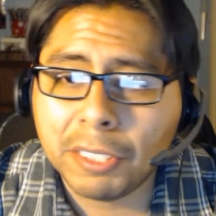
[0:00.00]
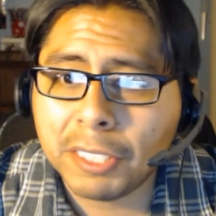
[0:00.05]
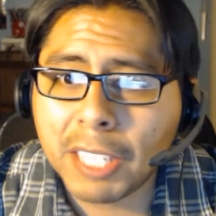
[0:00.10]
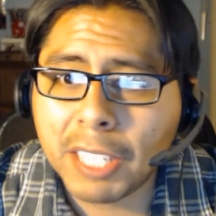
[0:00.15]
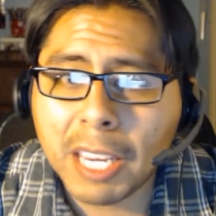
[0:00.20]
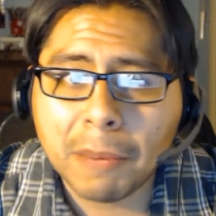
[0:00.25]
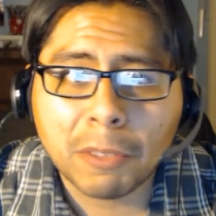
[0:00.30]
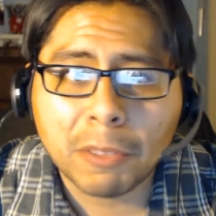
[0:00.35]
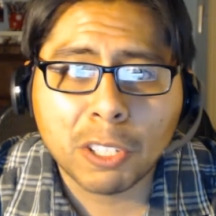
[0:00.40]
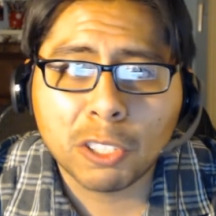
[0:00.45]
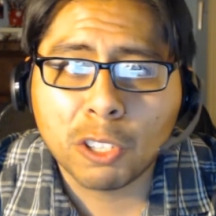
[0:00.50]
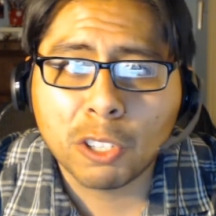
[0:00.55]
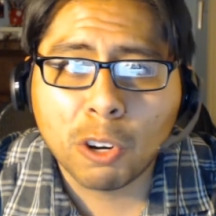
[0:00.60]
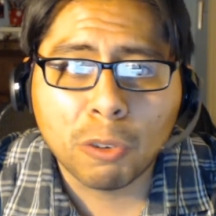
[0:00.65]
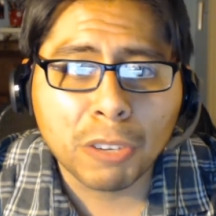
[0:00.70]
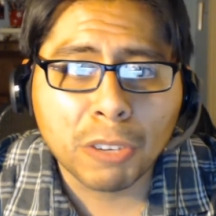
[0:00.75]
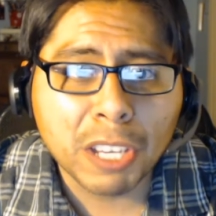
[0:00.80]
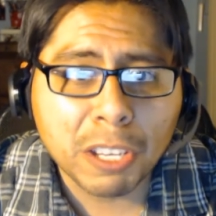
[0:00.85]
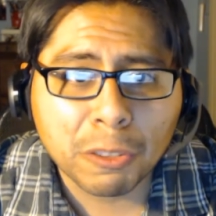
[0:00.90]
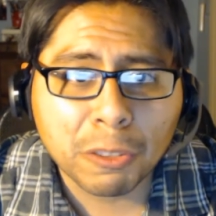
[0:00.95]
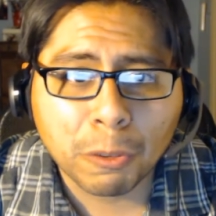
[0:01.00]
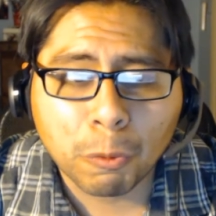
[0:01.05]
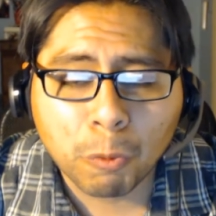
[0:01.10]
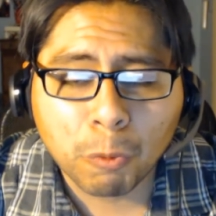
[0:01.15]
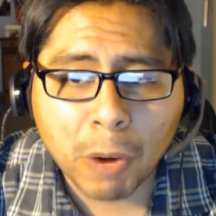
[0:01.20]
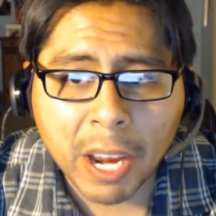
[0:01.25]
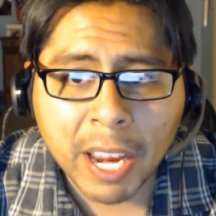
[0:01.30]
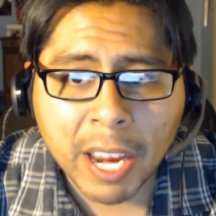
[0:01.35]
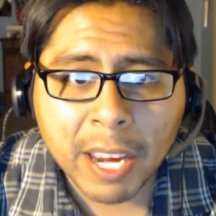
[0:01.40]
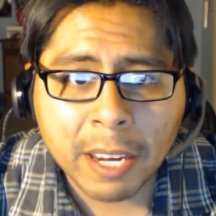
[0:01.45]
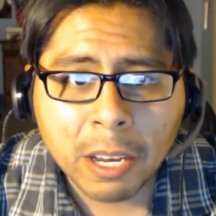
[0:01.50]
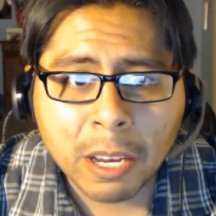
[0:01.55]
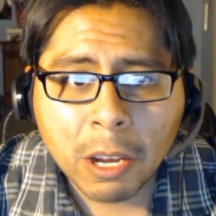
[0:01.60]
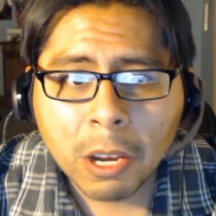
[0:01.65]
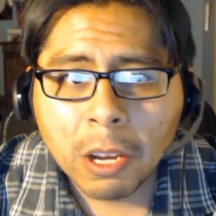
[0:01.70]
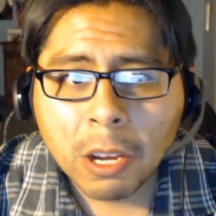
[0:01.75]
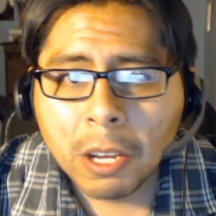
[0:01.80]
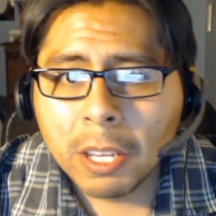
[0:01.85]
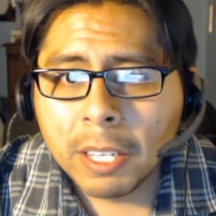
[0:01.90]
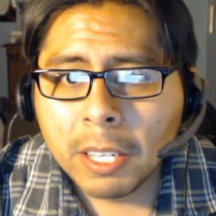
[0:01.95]
This game could go either way.
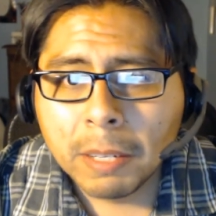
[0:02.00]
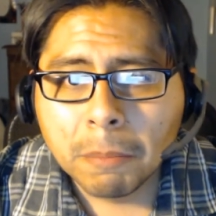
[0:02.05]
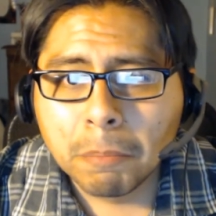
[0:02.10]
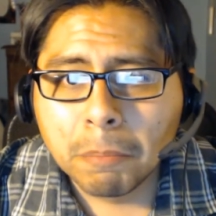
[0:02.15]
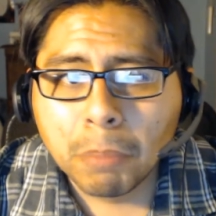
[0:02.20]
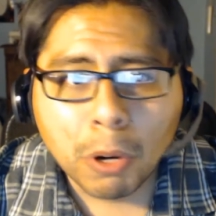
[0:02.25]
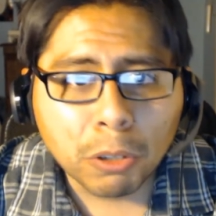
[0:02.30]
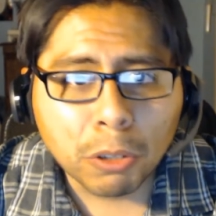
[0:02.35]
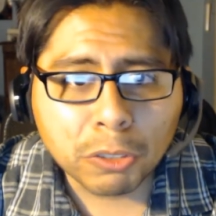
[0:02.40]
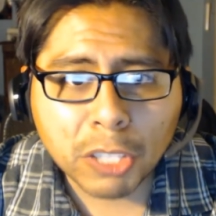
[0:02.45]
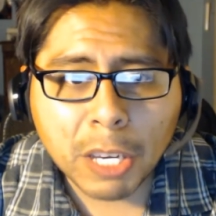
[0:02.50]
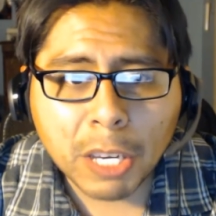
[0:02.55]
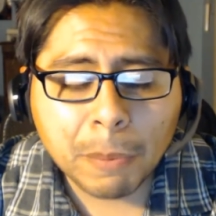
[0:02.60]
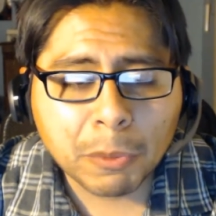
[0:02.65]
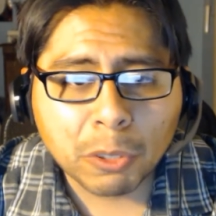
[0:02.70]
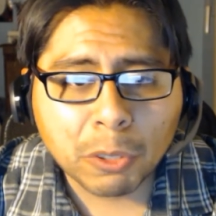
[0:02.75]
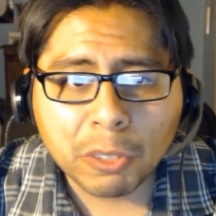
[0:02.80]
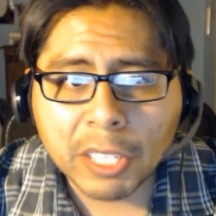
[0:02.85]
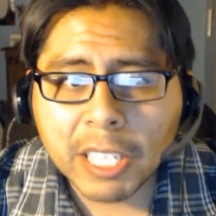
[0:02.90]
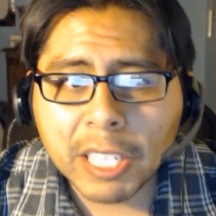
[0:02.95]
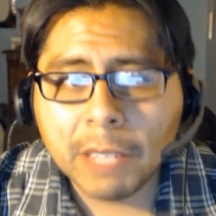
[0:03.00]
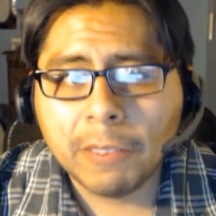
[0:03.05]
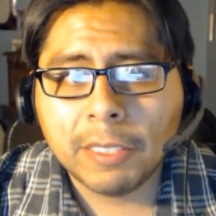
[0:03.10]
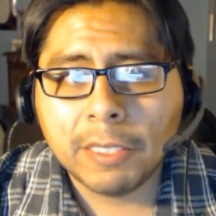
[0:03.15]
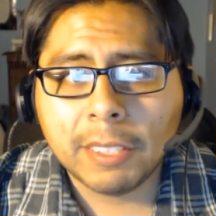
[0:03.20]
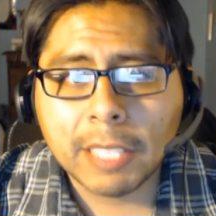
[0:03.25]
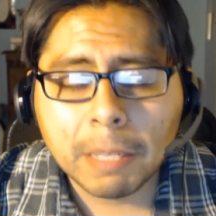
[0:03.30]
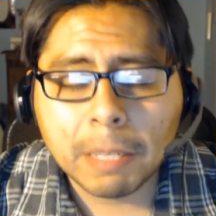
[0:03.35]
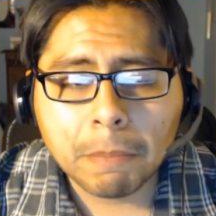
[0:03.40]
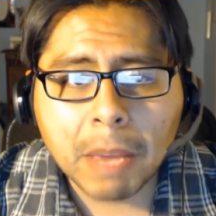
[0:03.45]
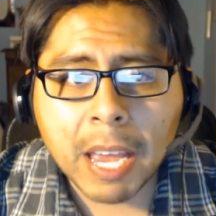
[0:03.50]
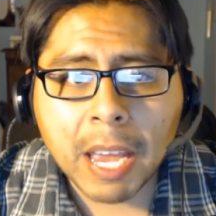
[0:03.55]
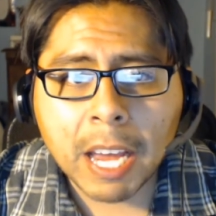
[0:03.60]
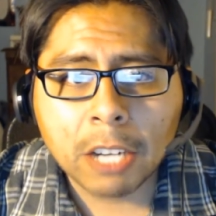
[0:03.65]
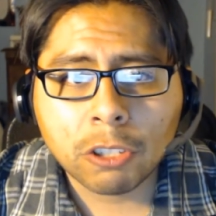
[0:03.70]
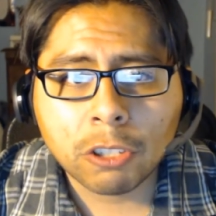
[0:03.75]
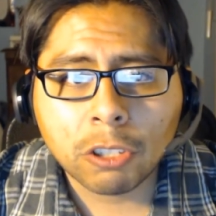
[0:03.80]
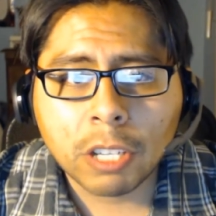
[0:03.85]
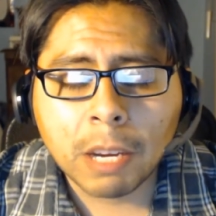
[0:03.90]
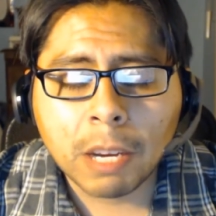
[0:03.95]
Both teams are evenly
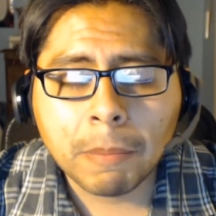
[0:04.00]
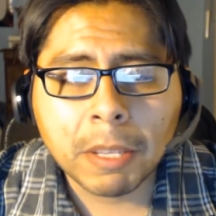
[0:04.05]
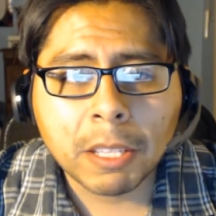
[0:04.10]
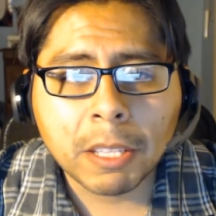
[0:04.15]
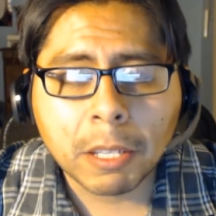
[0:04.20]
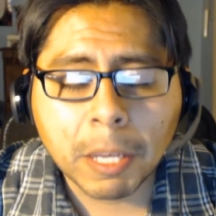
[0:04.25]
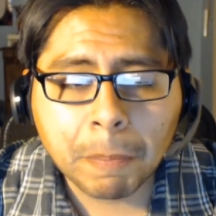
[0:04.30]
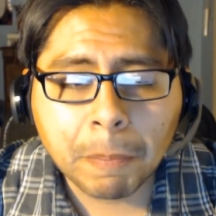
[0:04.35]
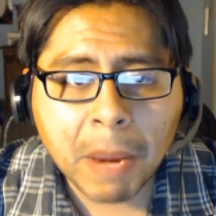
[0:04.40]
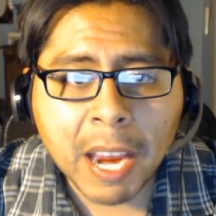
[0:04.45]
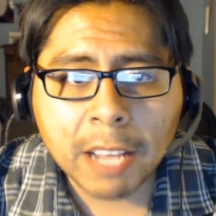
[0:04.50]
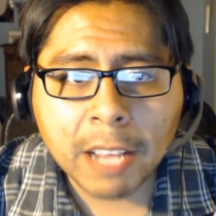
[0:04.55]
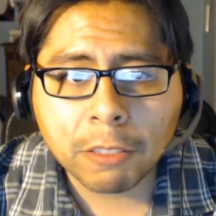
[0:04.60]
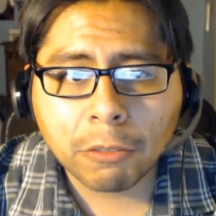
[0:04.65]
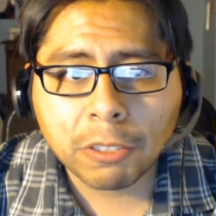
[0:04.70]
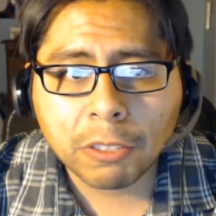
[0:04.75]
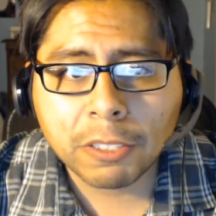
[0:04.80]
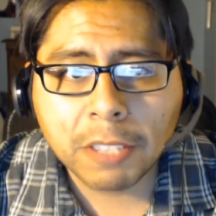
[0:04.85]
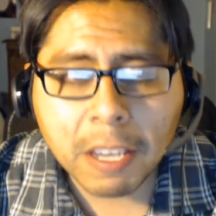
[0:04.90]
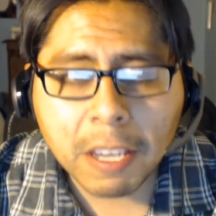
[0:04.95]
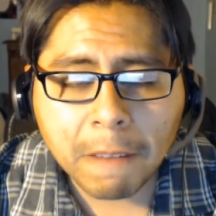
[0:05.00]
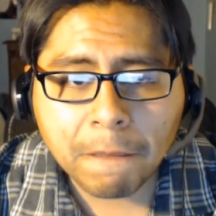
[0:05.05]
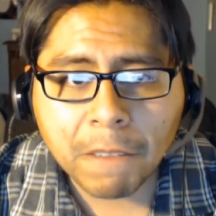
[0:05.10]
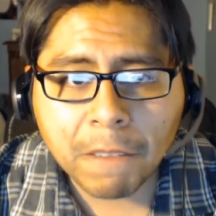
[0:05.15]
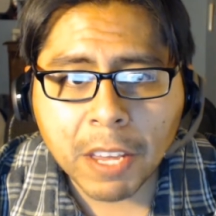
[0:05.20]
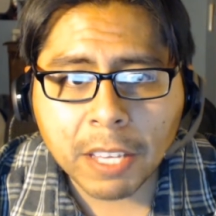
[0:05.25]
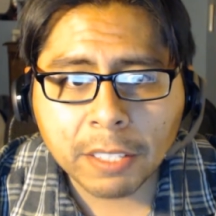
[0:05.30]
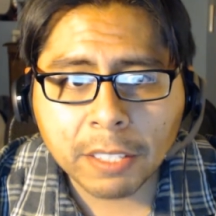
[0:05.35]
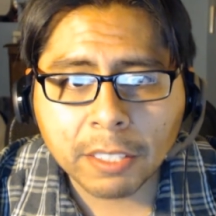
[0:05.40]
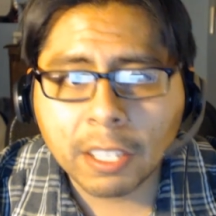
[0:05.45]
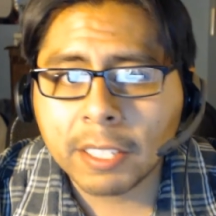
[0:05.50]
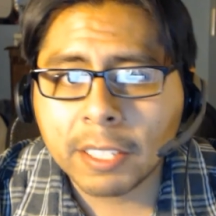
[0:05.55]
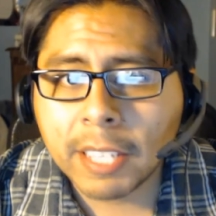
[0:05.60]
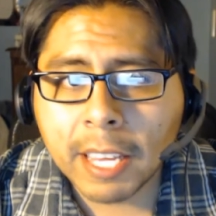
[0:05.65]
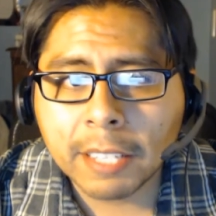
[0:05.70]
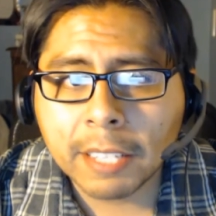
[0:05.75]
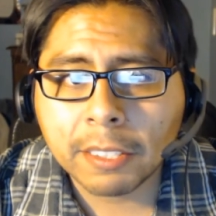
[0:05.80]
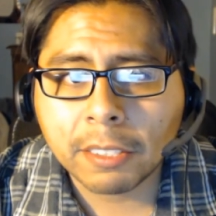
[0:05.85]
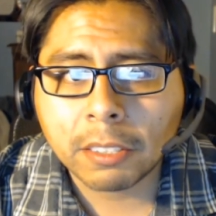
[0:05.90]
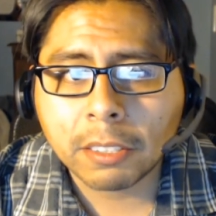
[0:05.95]
matched. I mean, the Panthers defense
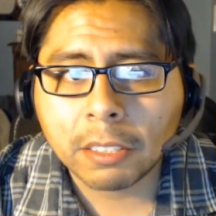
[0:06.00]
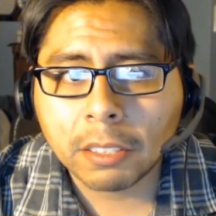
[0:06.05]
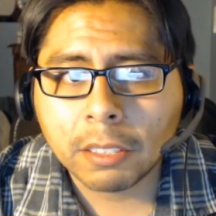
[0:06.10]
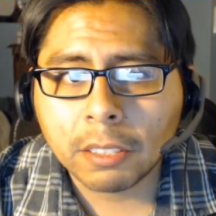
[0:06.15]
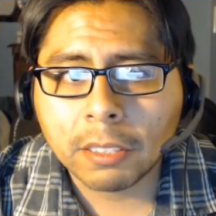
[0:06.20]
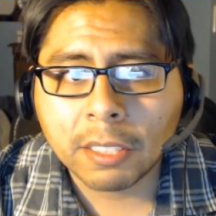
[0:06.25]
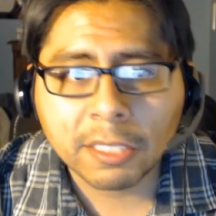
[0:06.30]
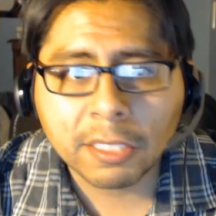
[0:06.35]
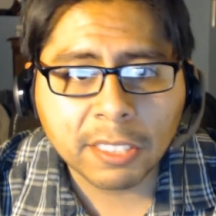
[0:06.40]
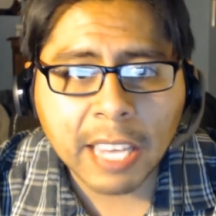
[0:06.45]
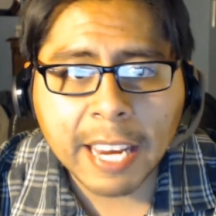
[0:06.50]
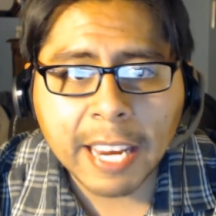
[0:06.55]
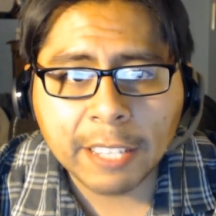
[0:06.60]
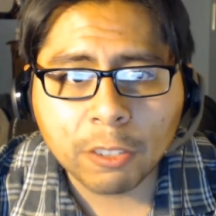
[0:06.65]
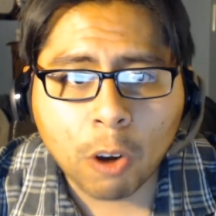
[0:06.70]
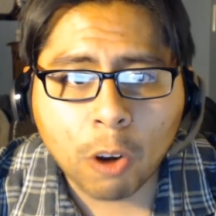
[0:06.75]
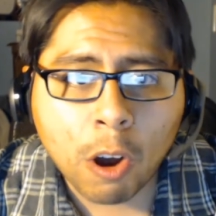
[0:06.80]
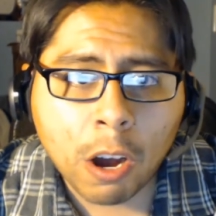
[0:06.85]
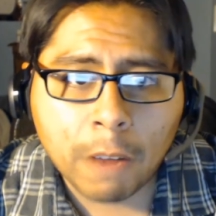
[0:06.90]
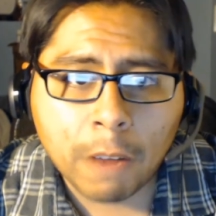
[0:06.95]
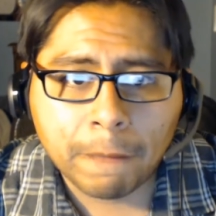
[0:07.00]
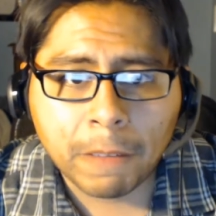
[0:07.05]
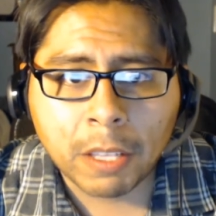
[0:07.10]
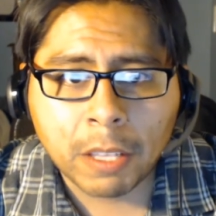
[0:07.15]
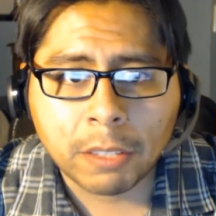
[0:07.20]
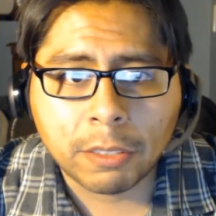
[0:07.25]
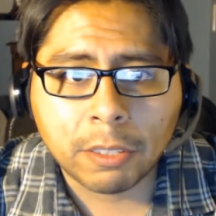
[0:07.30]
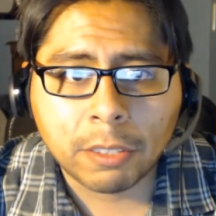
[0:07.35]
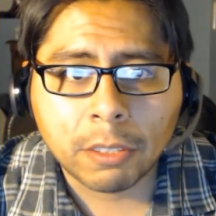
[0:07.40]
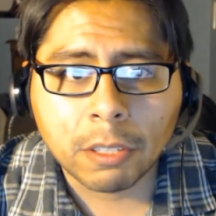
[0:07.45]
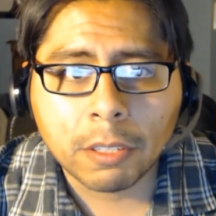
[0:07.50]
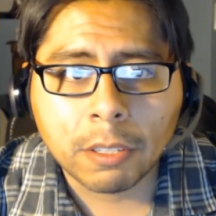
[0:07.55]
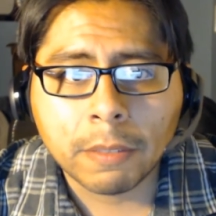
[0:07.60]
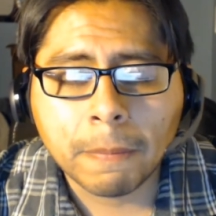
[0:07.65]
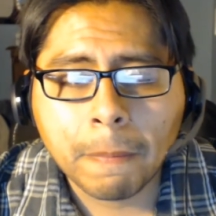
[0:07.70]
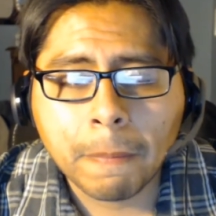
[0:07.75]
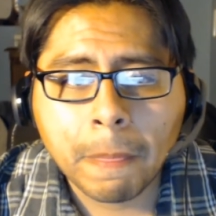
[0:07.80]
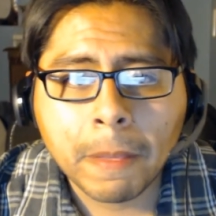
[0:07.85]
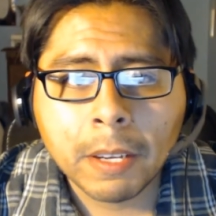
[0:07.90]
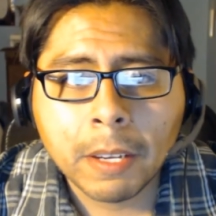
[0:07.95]
against the Saints offense here.
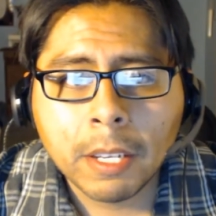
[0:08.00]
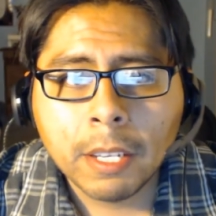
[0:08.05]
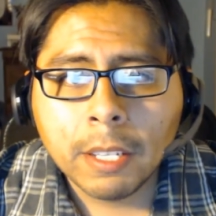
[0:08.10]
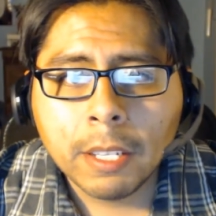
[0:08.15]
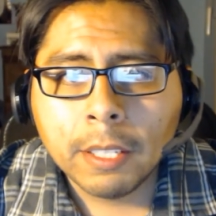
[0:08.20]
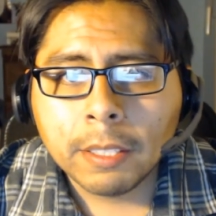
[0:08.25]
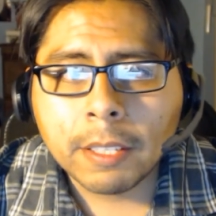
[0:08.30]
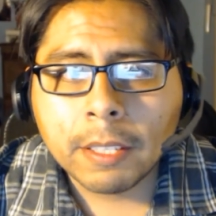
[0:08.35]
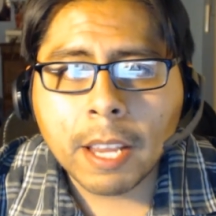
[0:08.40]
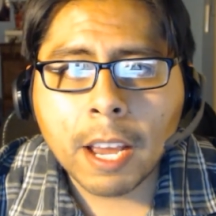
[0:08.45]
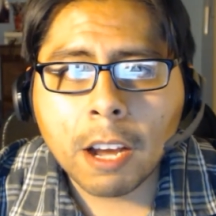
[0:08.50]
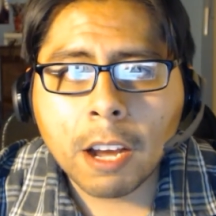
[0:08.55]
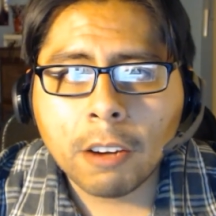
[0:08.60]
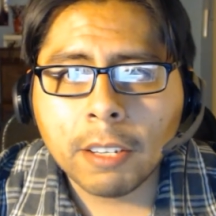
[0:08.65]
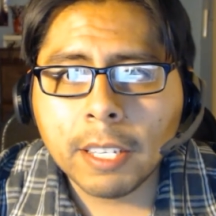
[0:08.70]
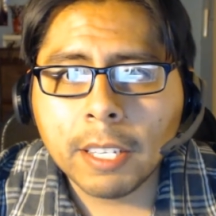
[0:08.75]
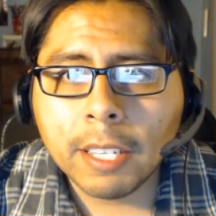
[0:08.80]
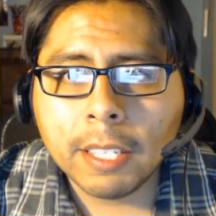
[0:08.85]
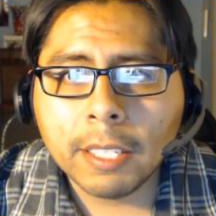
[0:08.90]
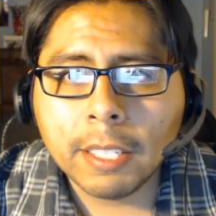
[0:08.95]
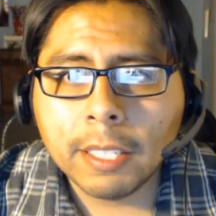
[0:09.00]
Now,